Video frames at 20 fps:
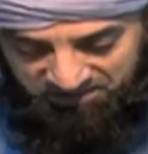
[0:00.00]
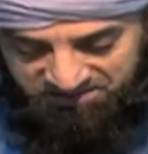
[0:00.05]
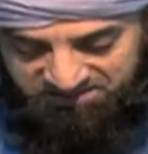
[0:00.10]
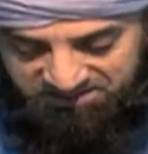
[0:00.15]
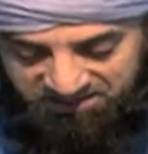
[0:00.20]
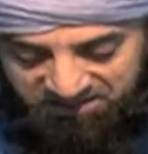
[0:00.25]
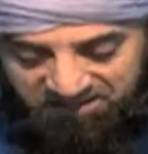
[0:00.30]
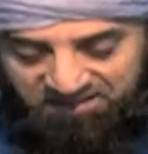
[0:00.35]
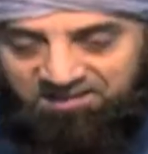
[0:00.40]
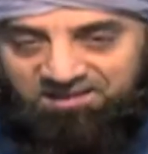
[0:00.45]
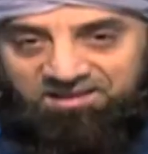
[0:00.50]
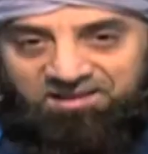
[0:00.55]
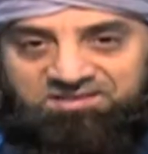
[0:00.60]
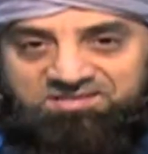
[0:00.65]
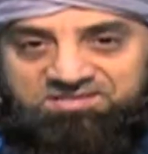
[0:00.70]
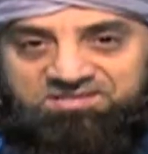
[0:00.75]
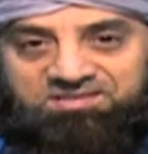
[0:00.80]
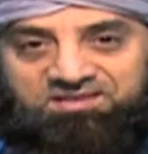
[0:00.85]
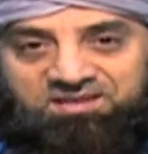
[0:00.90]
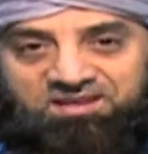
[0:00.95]
Seeing
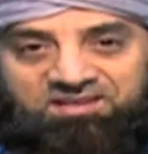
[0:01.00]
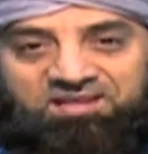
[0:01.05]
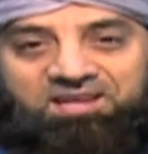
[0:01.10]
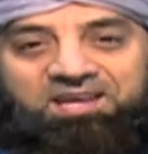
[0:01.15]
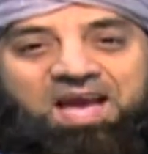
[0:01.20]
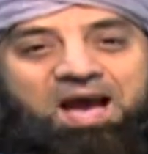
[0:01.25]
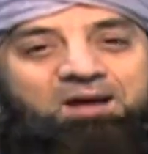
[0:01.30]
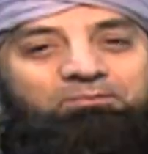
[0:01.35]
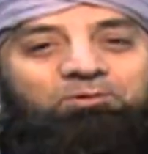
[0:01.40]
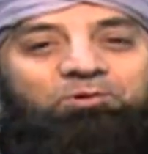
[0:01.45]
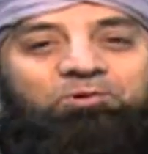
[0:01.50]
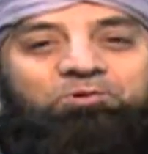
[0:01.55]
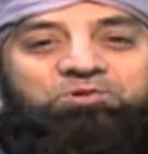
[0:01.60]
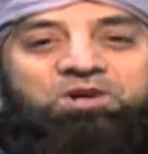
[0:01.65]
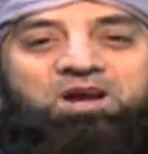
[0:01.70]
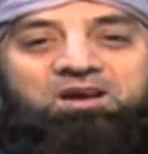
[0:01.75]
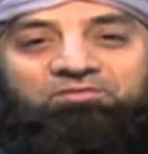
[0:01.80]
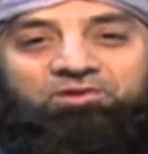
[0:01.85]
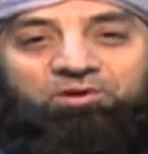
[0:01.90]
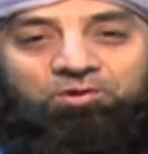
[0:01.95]
this, the camel
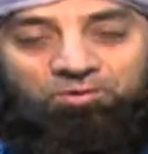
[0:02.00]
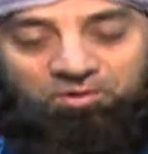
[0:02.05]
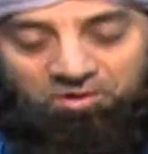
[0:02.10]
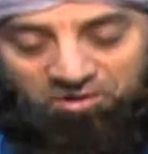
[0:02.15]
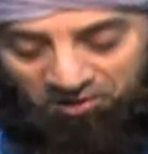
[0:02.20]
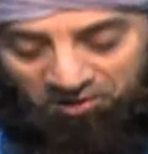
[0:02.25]
driver who had